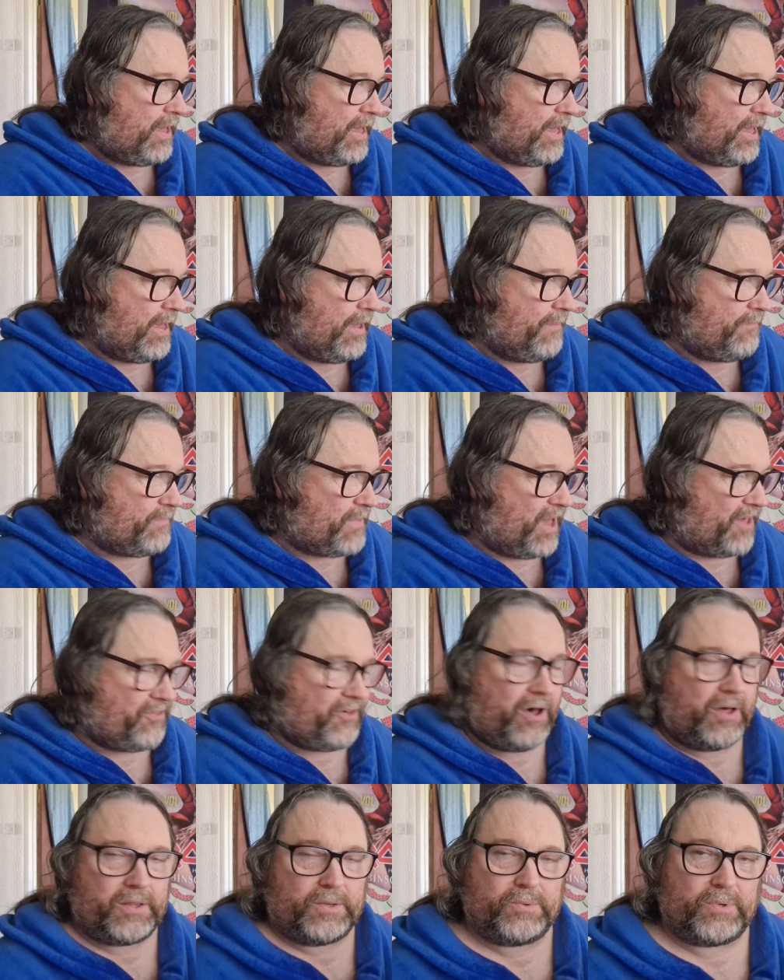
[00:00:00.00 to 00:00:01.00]
I
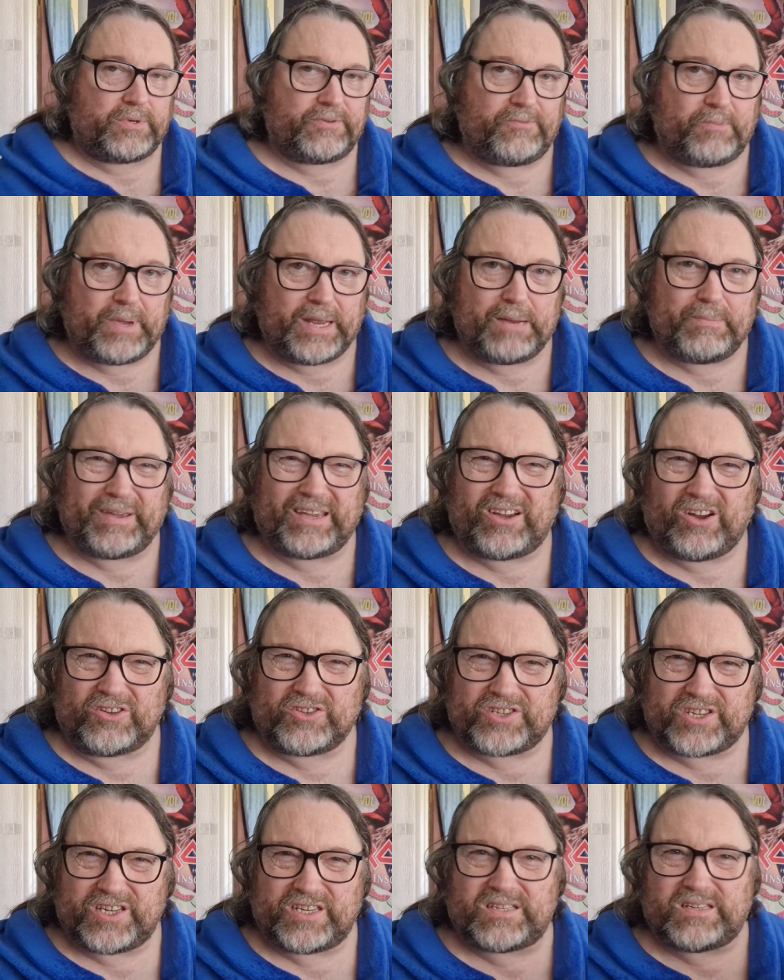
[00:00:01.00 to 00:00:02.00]
thought there would have been a bit
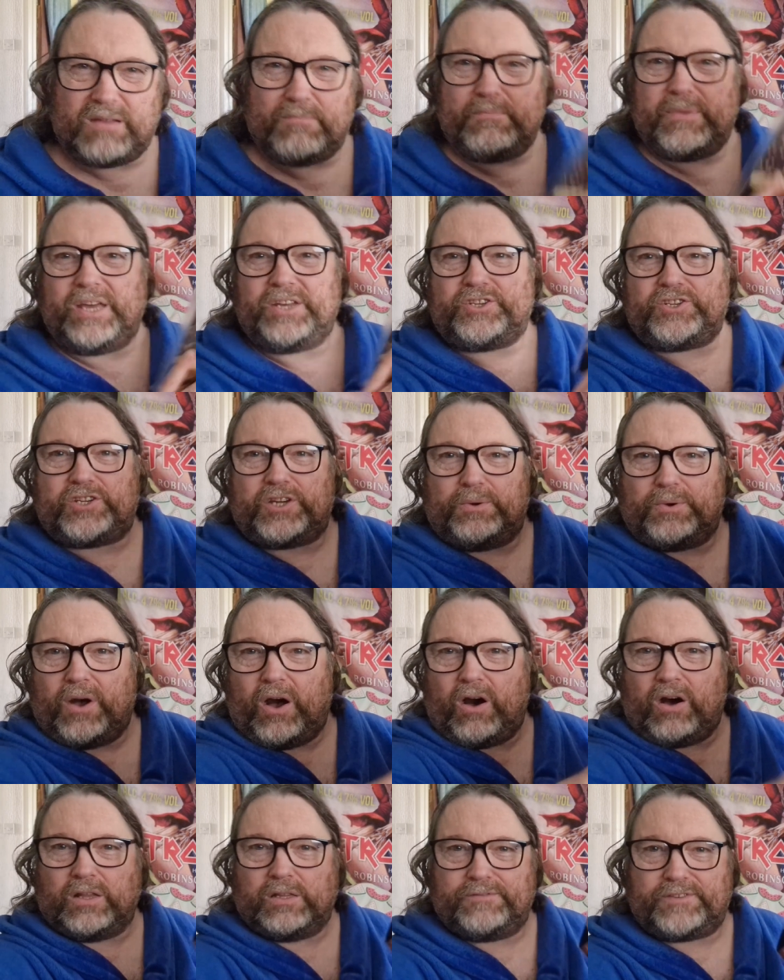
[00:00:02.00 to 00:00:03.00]
consistent, made
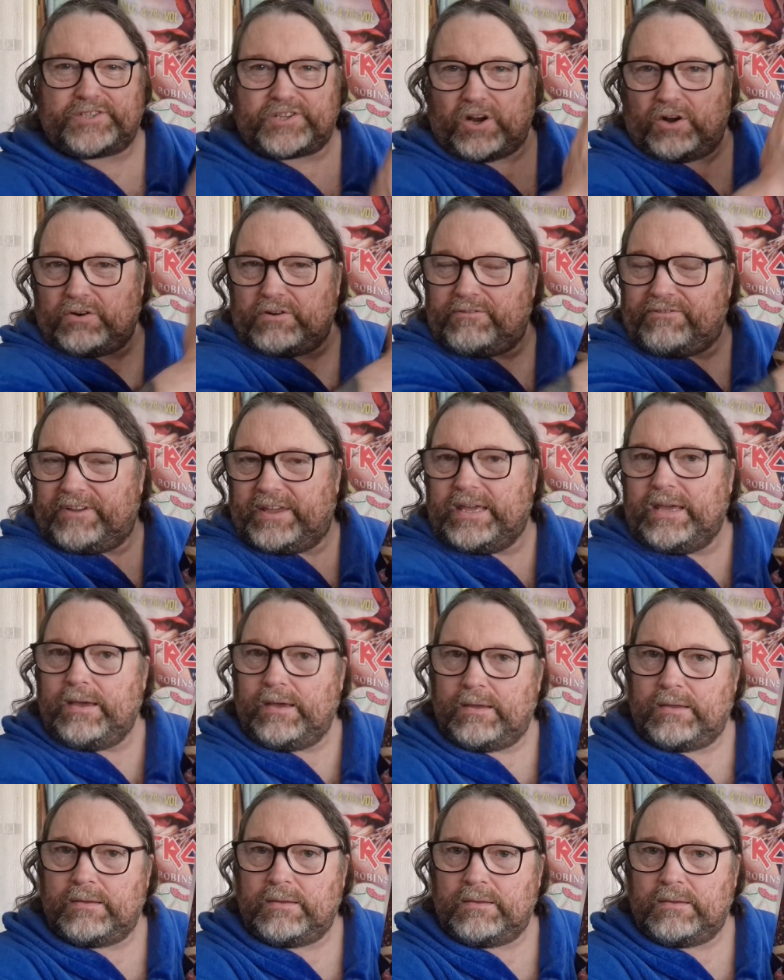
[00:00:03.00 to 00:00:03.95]
sure all the photography